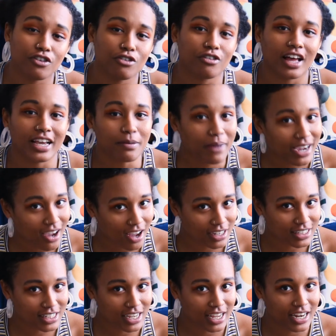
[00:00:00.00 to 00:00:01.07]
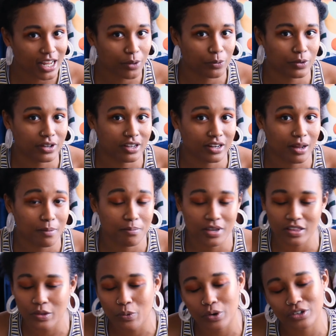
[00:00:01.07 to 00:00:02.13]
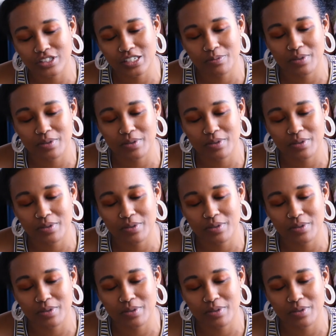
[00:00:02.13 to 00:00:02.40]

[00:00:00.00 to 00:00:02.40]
If you like my content, it would mean the world